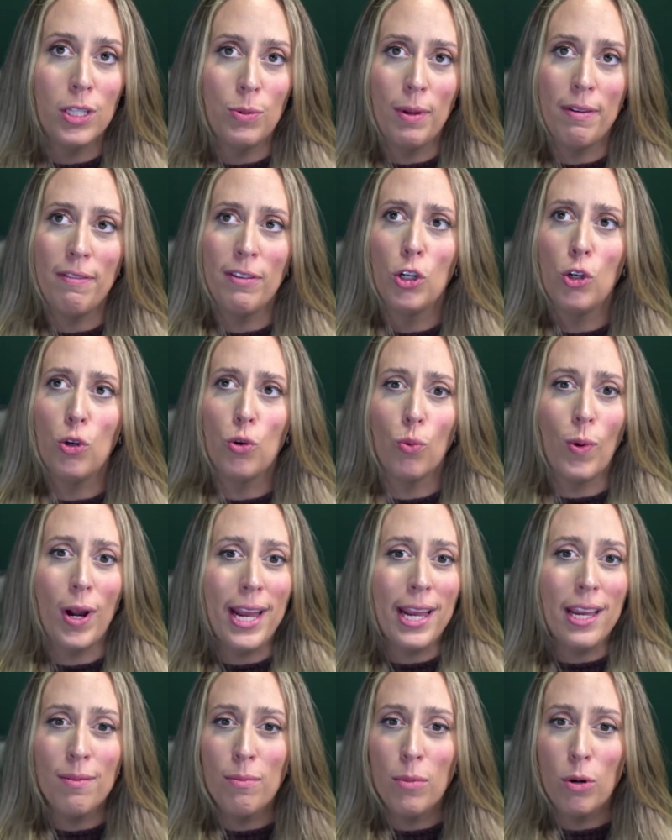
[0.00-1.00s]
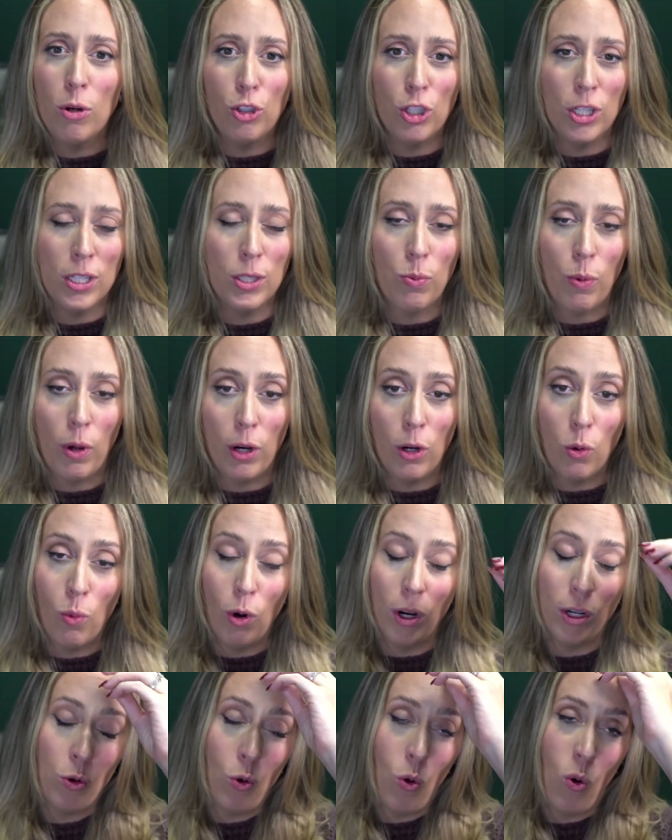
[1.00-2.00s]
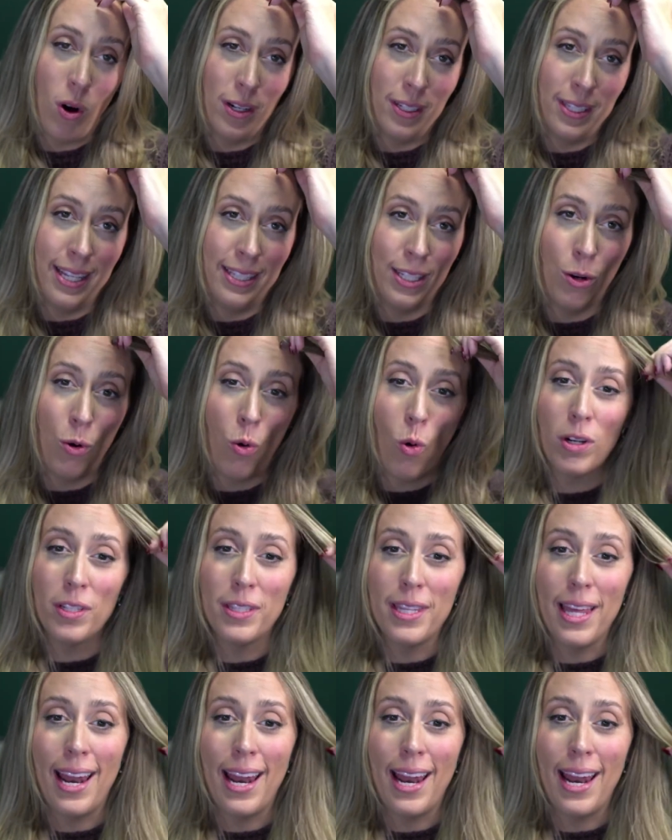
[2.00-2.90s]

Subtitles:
We have a great Emotions 101 course. That's a course that I